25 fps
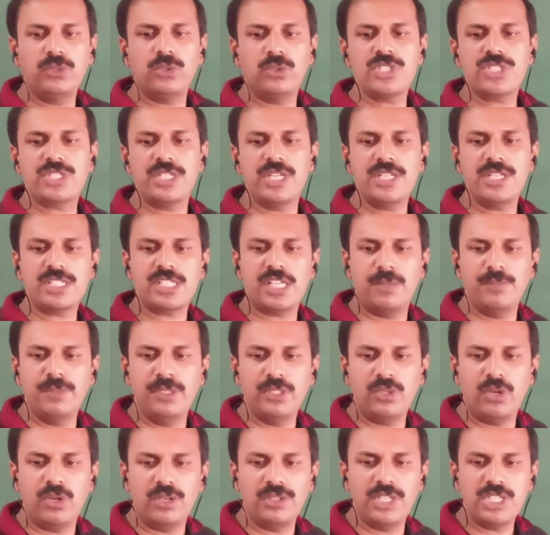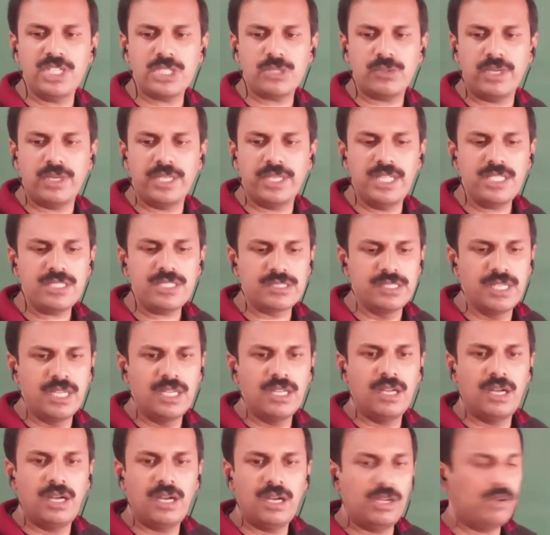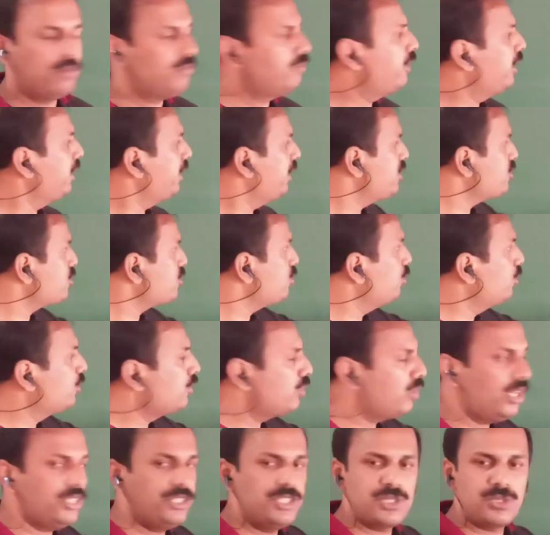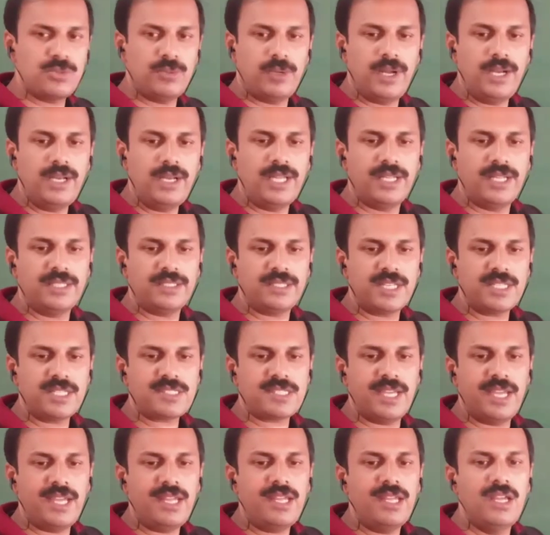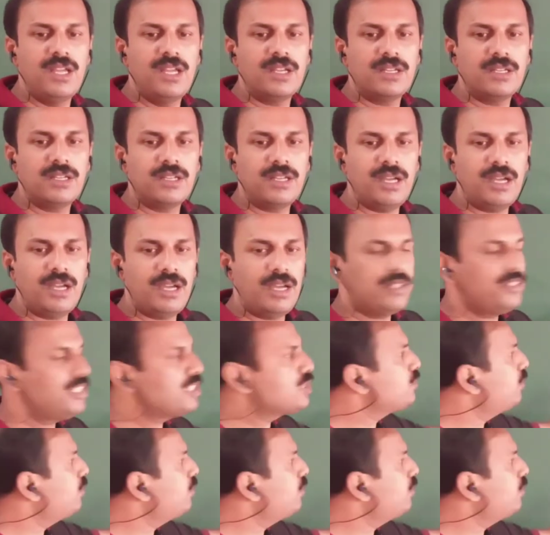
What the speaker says: questions coming on this one is, one is to draw this one, another is this